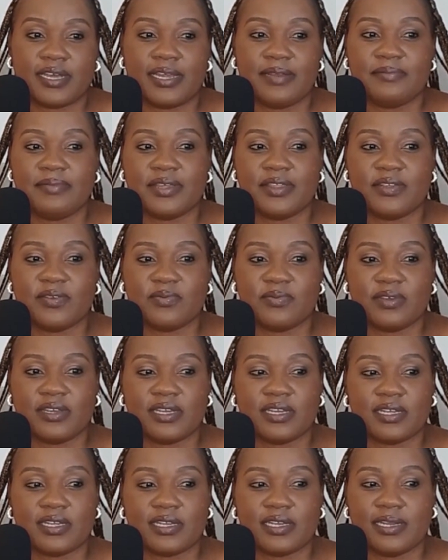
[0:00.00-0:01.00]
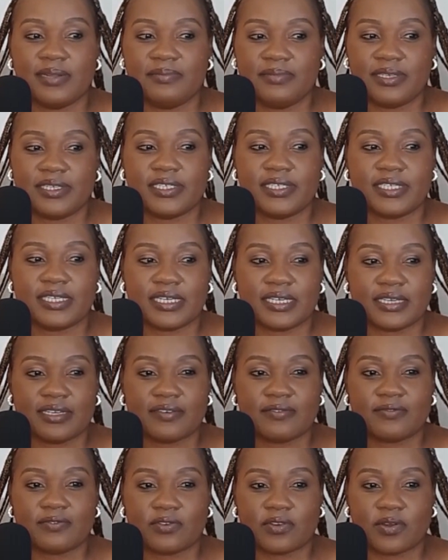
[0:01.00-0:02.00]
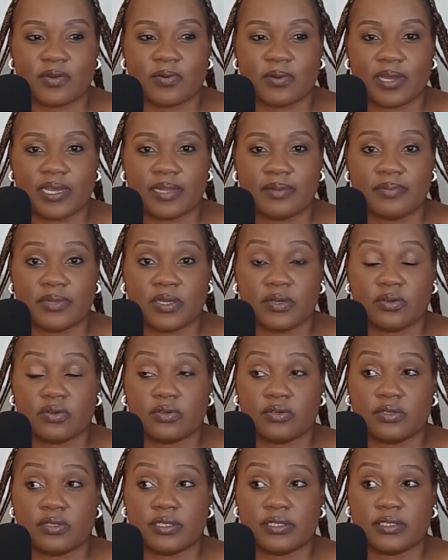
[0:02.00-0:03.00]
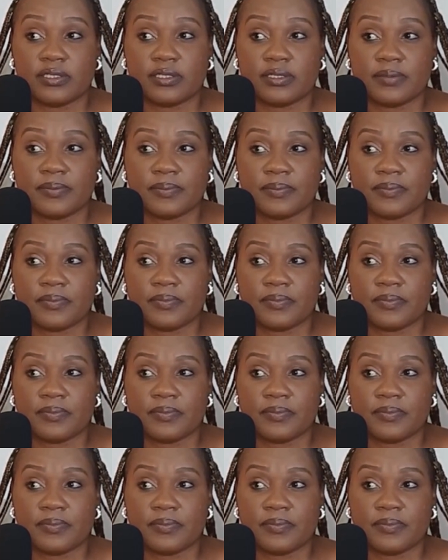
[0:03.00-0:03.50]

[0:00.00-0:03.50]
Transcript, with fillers: and by the way, let me stay here for a while, because